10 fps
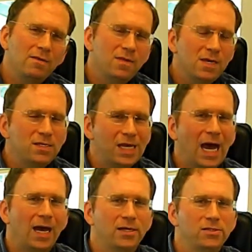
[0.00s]
these
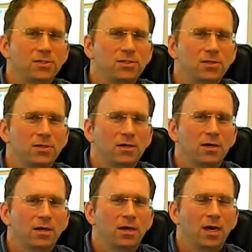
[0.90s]
ads
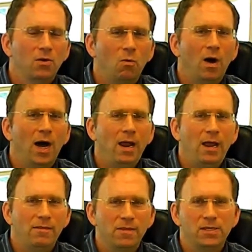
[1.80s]
and why
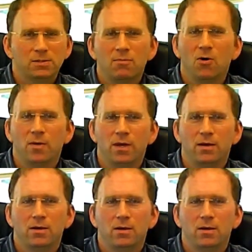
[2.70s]
at this moment,